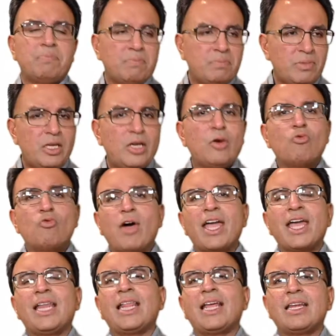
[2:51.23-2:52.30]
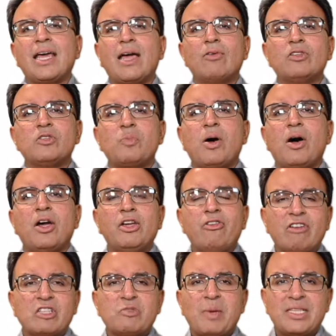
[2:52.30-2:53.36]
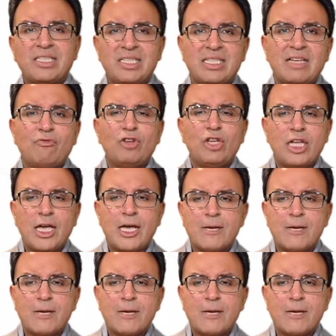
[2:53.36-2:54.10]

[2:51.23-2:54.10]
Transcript: writing that down as part of your expenses every year.